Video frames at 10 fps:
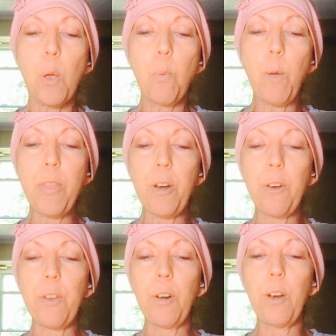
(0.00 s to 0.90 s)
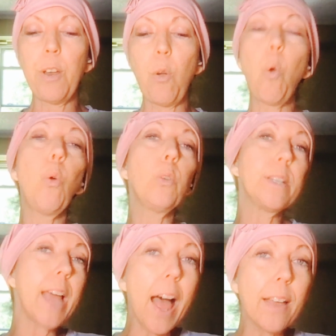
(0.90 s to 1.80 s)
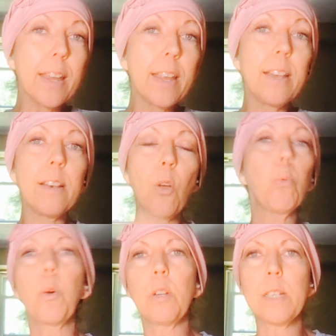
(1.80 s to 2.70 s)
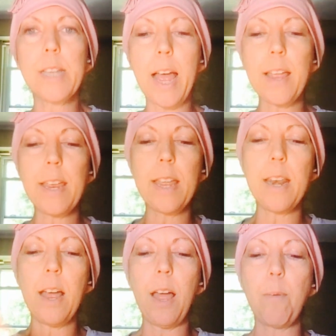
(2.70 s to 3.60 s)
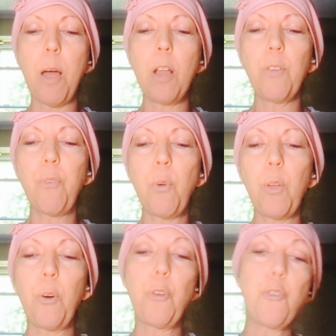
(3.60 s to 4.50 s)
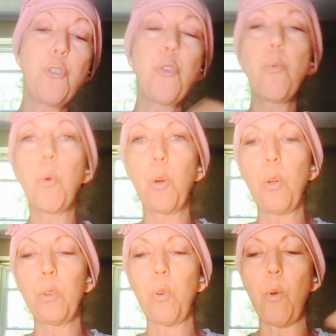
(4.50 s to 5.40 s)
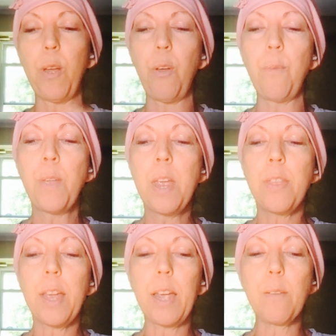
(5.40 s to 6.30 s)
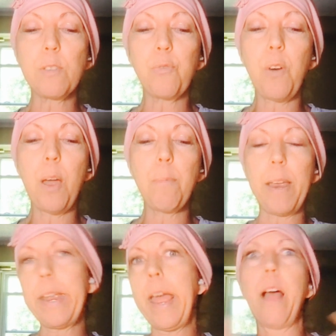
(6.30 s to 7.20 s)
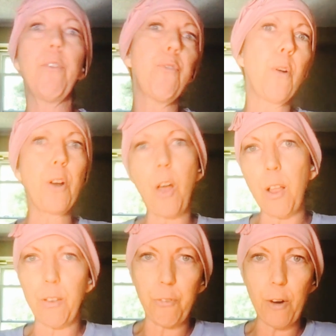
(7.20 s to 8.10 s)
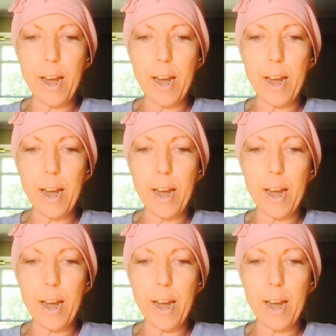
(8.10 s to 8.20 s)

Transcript: Whether they're an old world Italian olive oil, or a new world oil that comes from like California olive